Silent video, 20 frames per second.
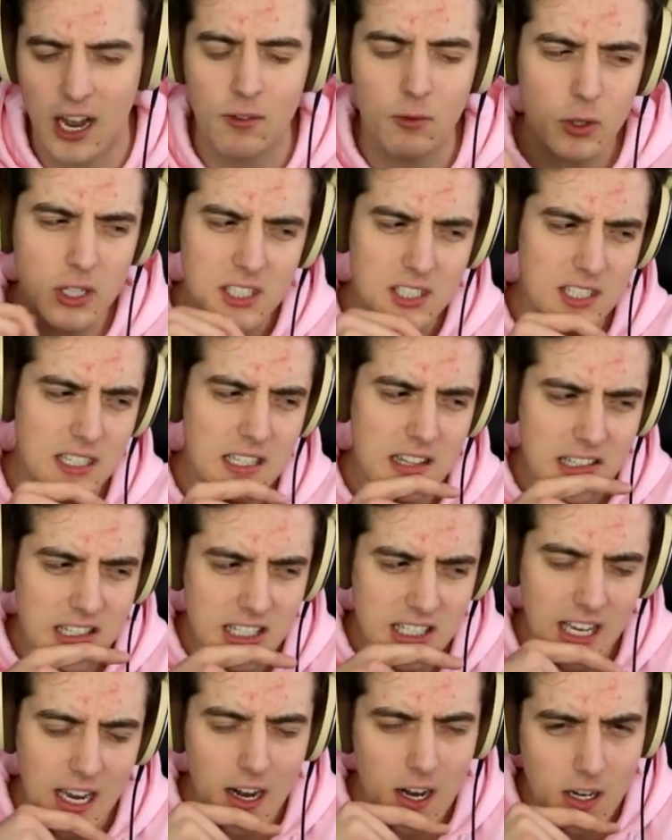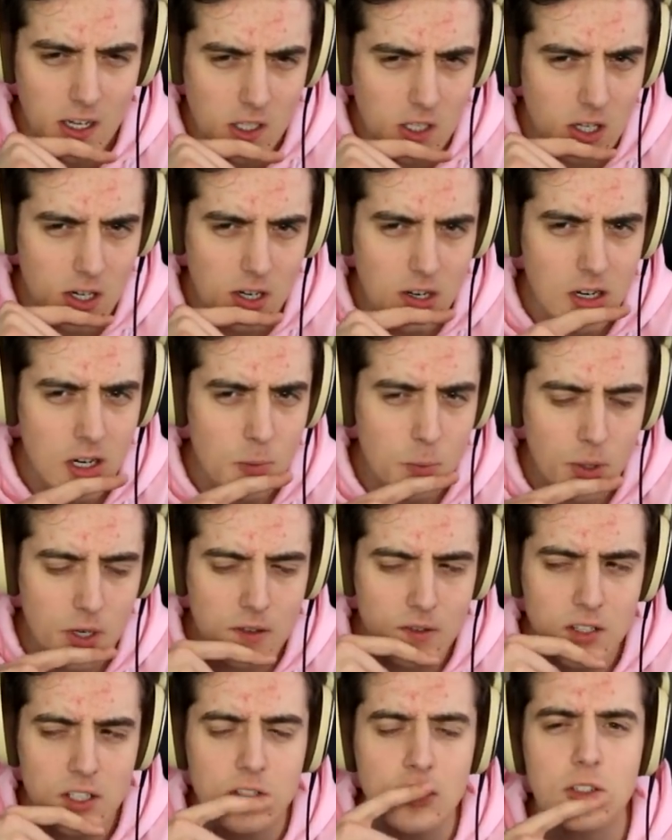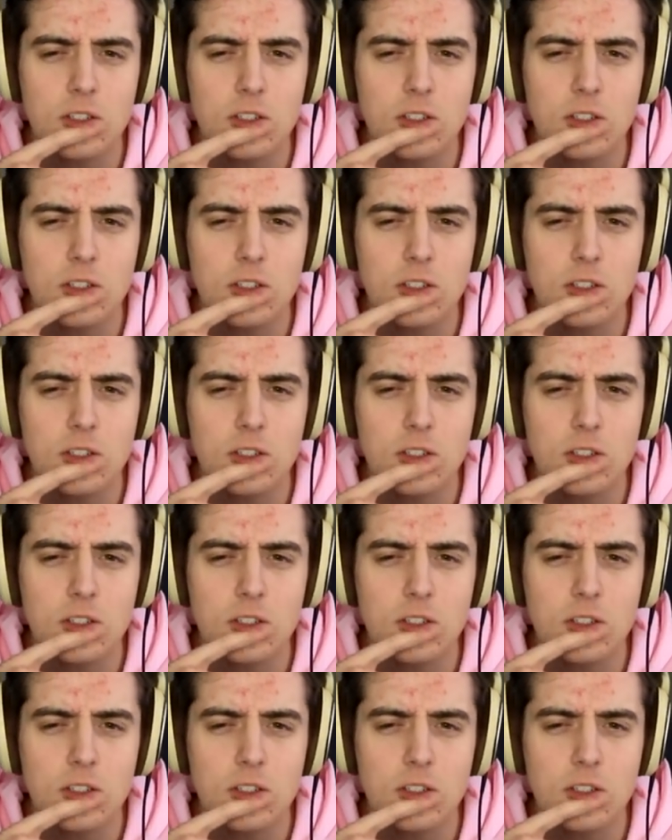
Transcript: Have we seen this character in a previous